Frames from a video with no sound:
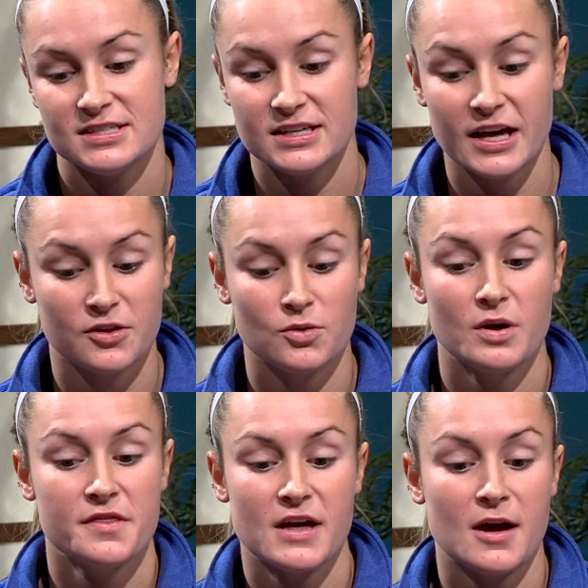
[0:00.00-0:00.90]
together
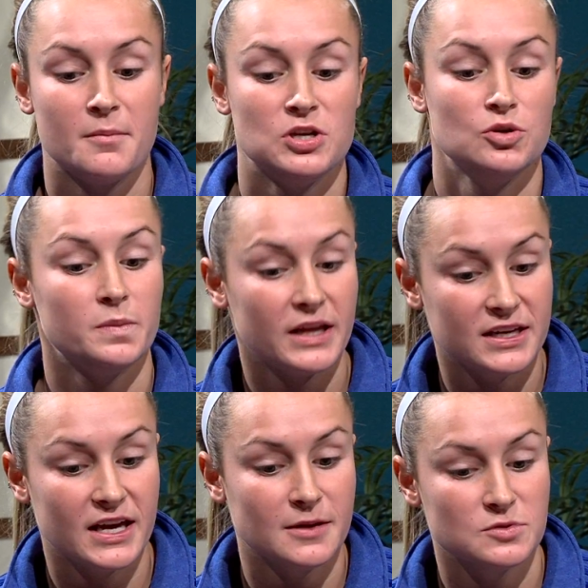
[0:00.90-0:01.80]
with them and you play
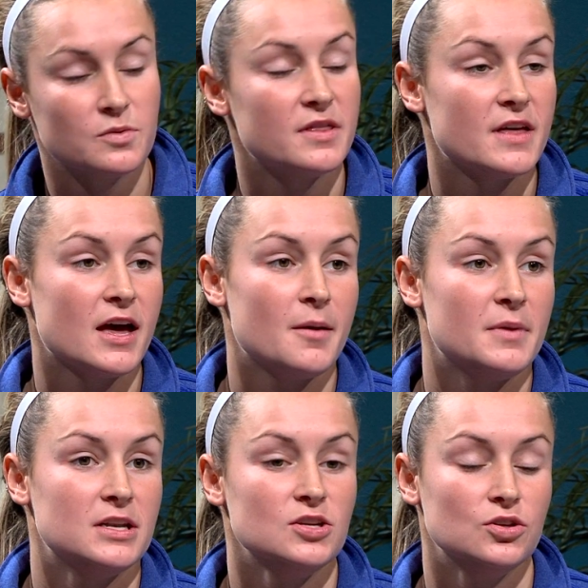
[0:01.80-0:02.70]
games with them
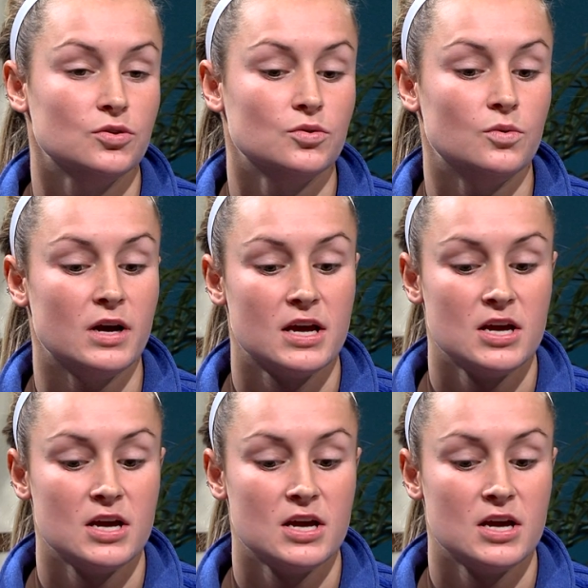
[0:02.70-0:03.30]
and you